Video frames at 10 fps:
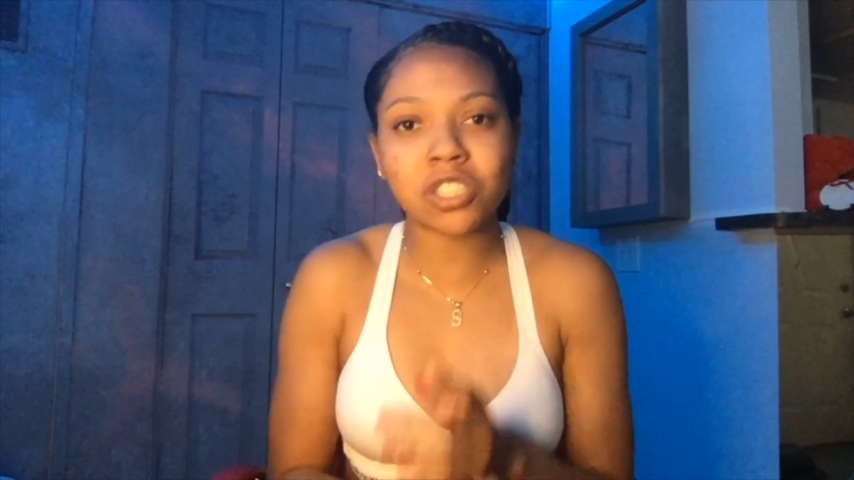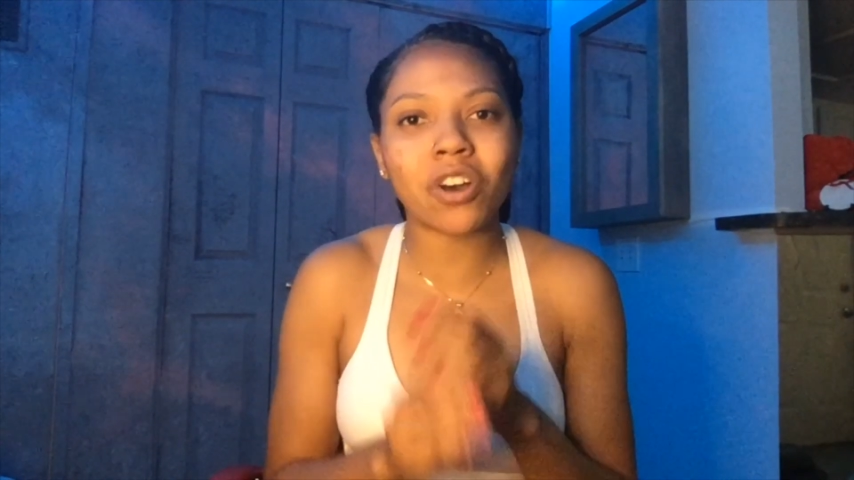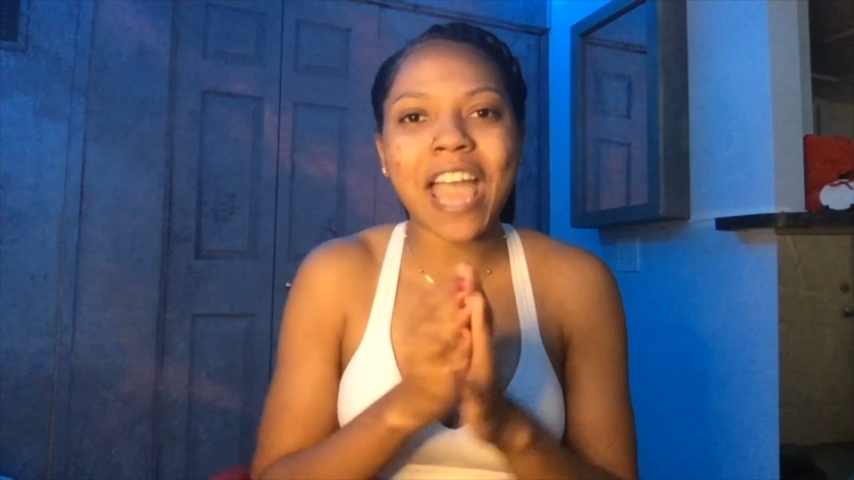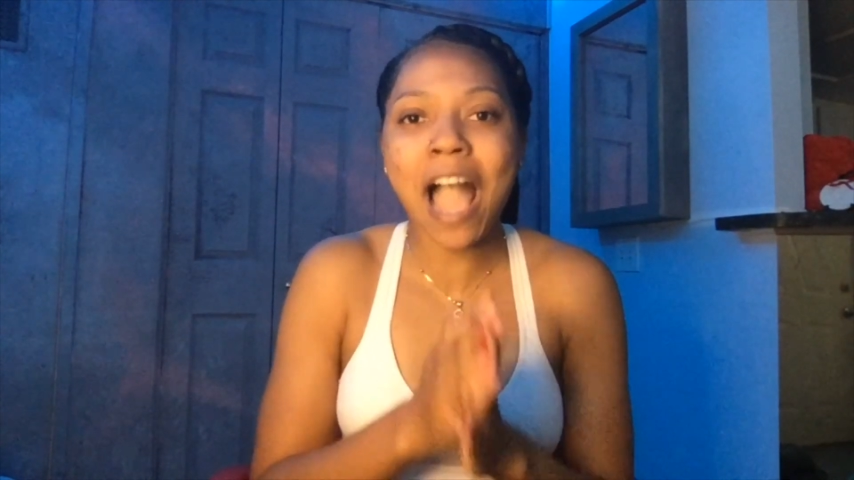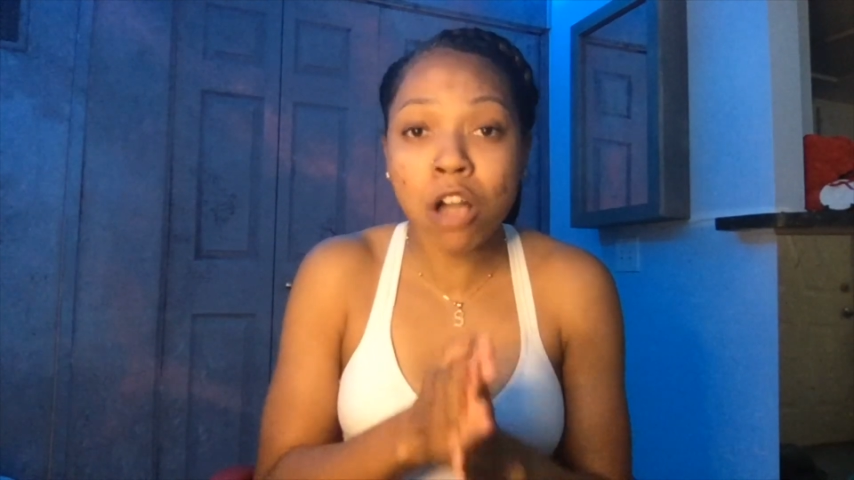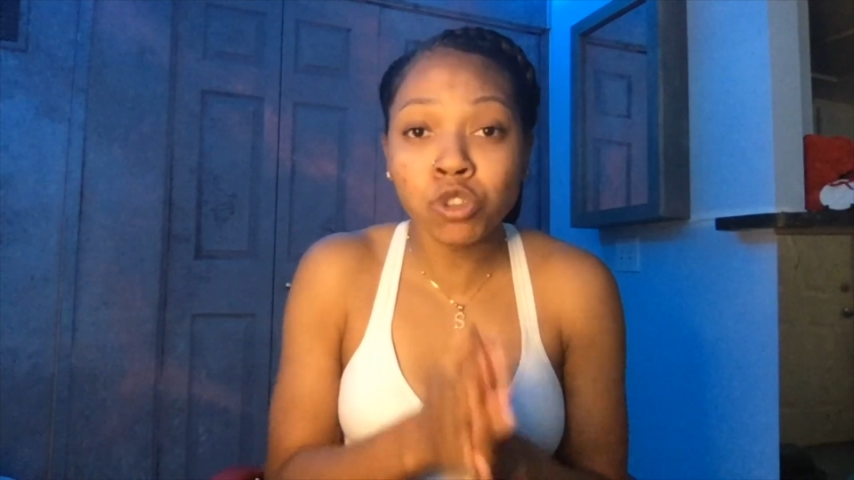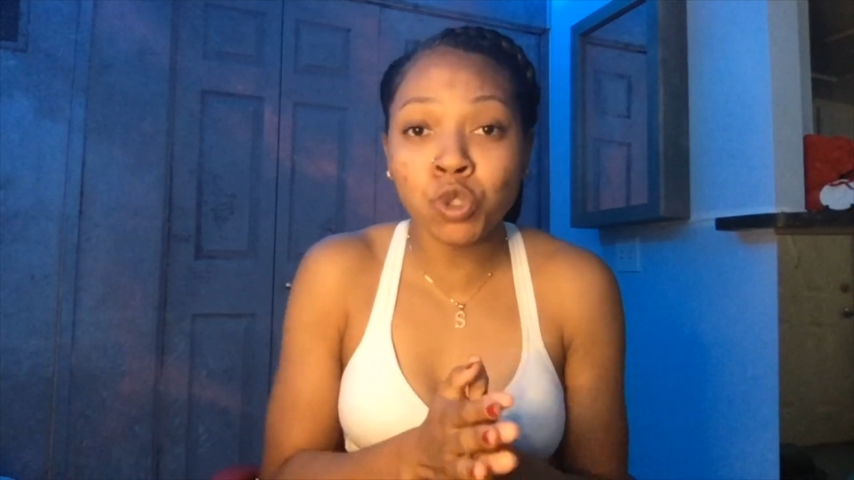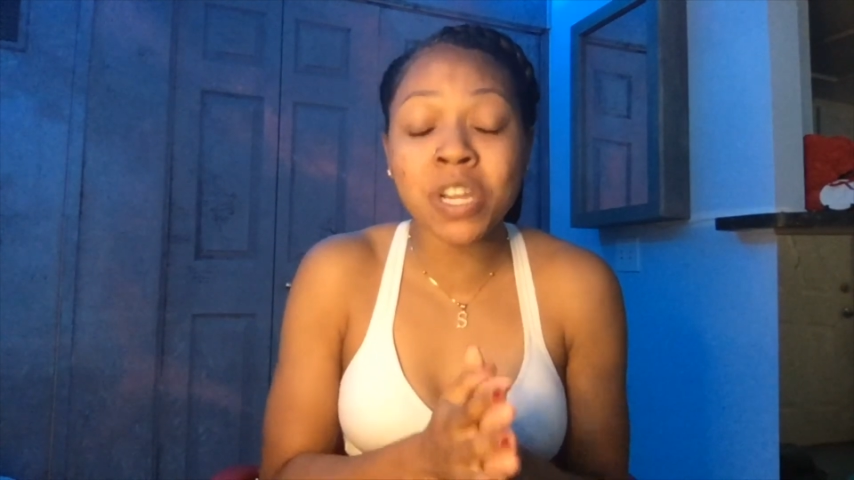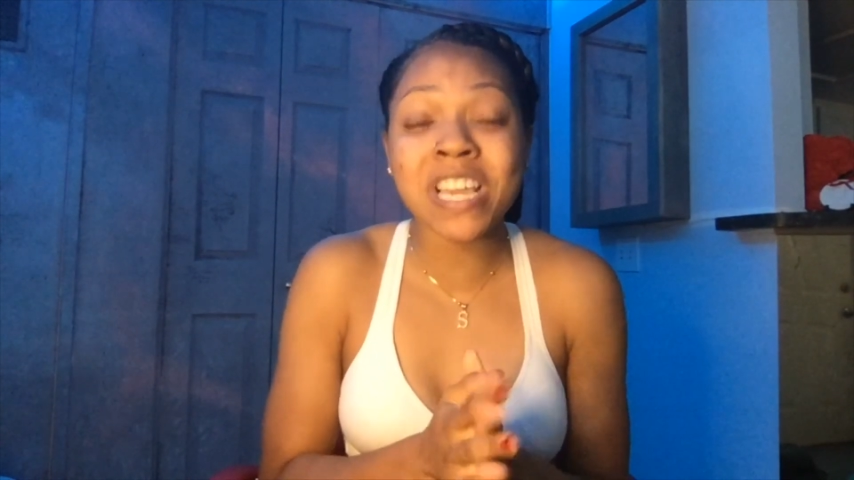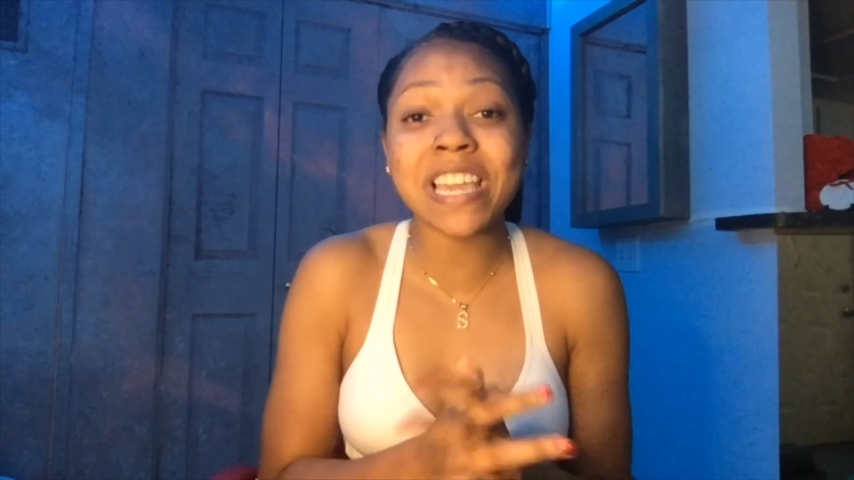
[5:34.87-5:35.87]
on how you
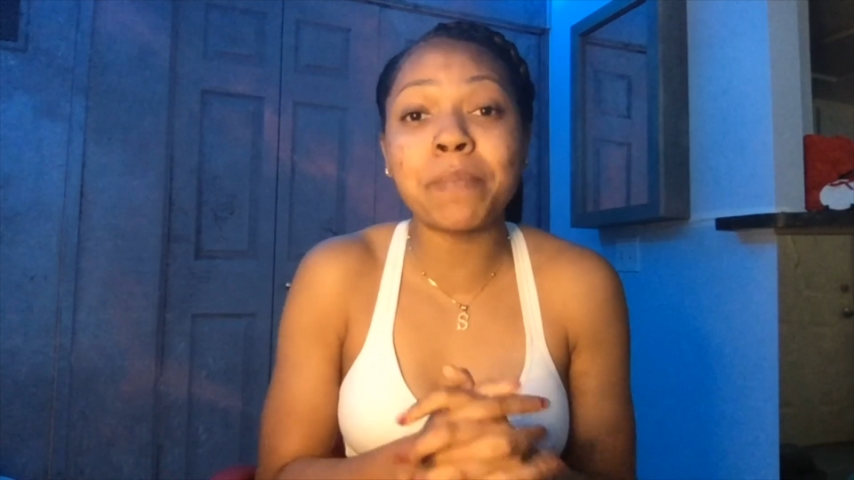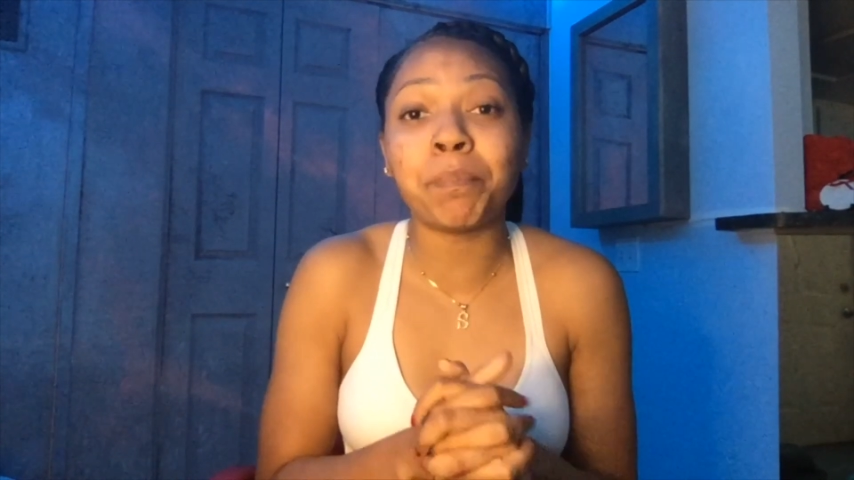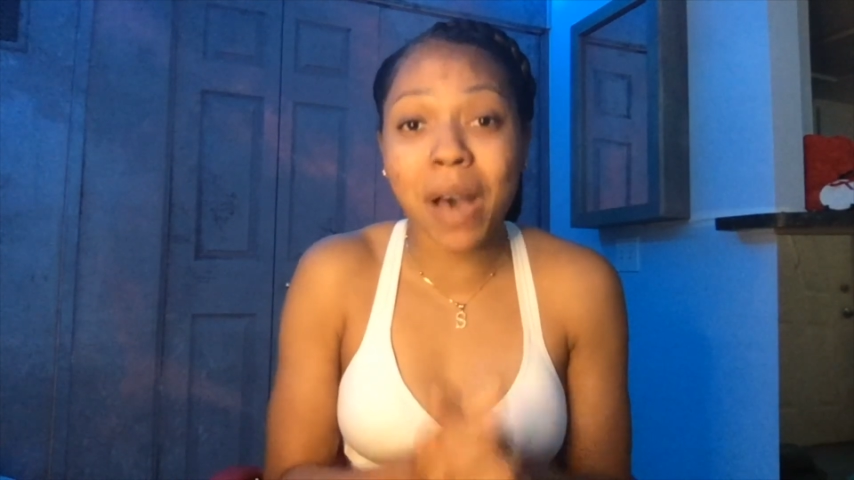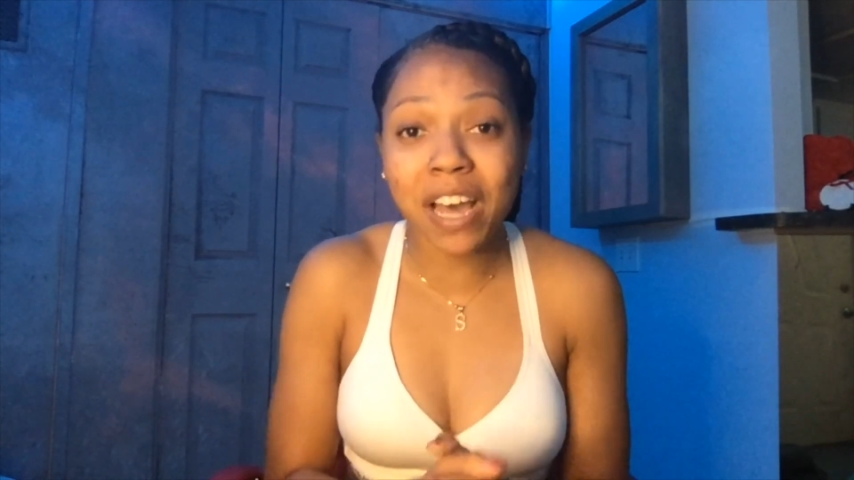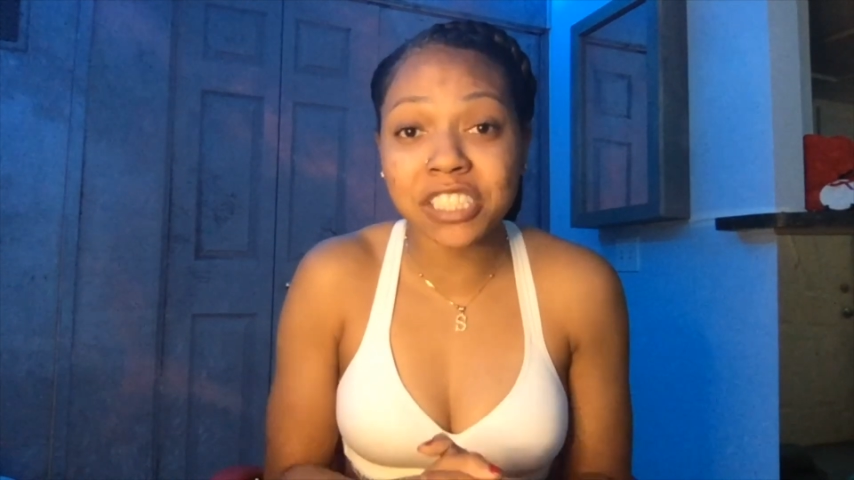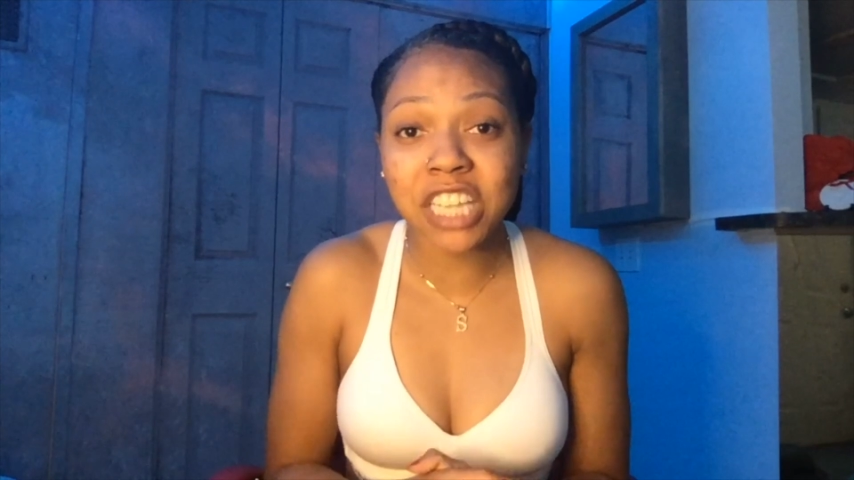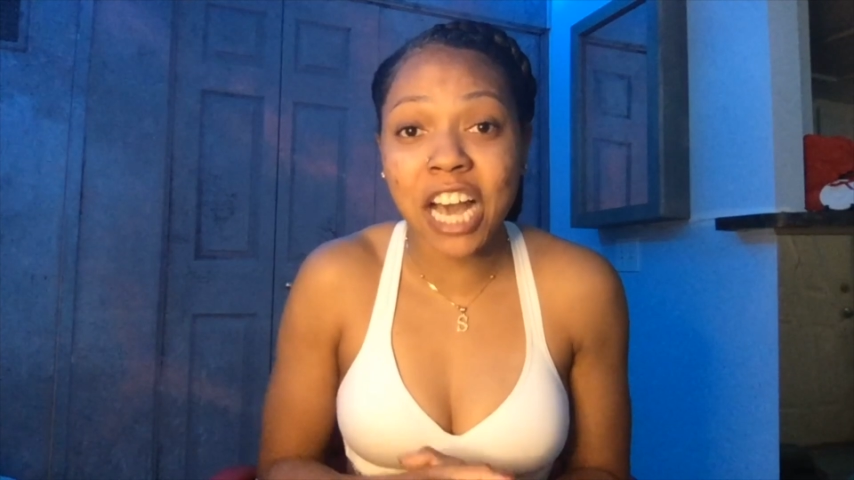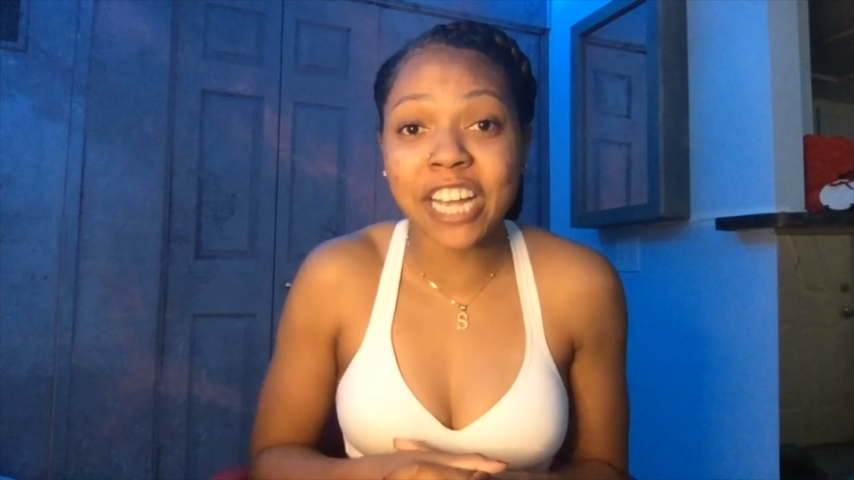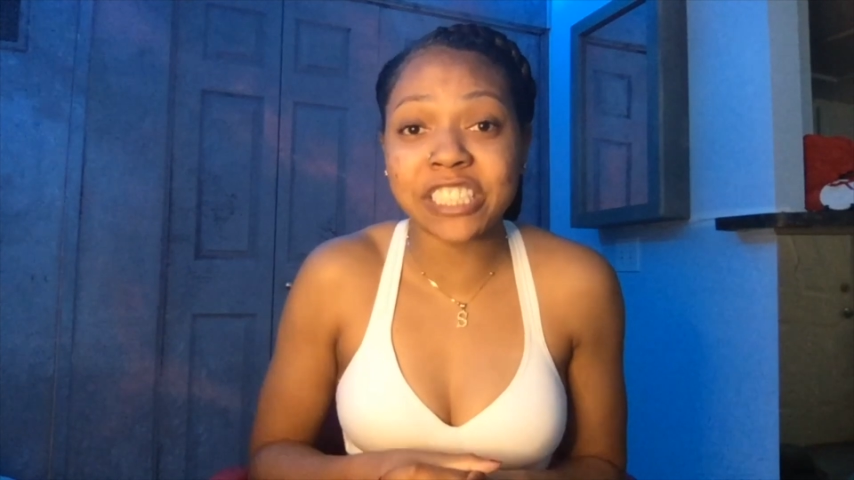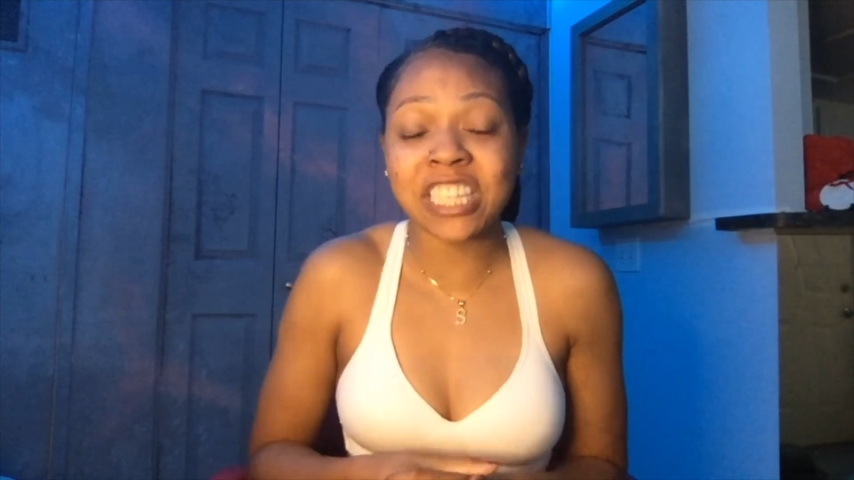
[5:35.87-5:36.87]
can get
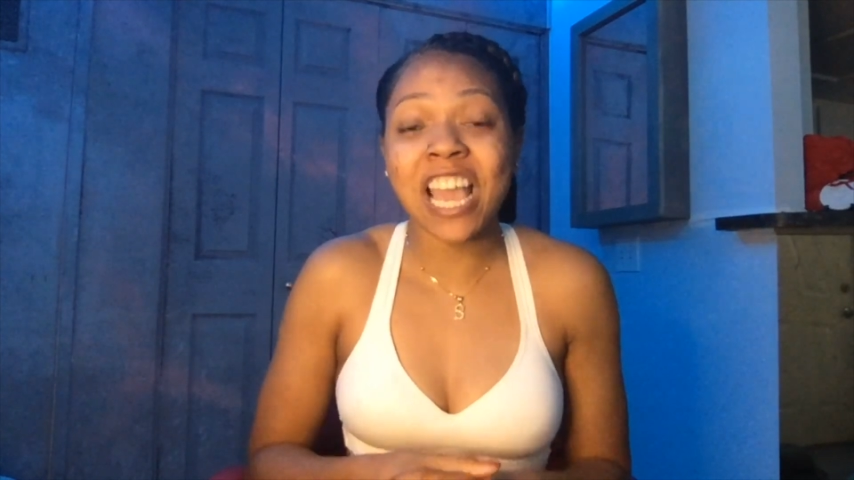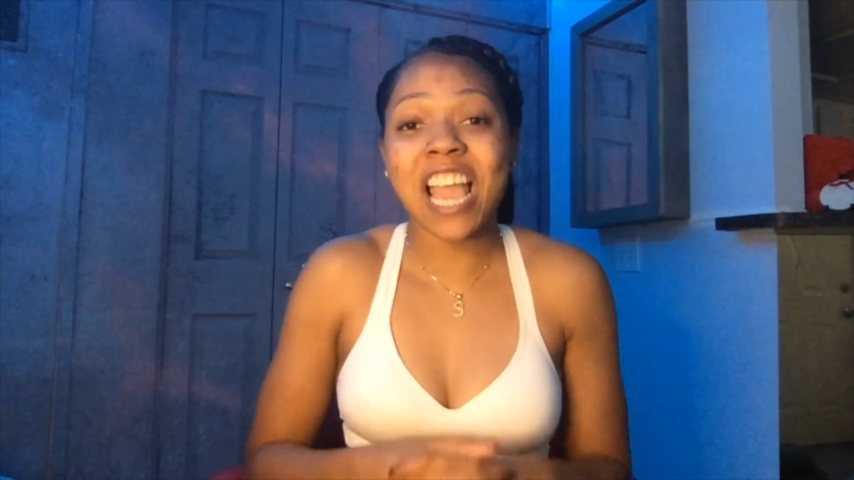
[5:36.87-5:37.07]
monetized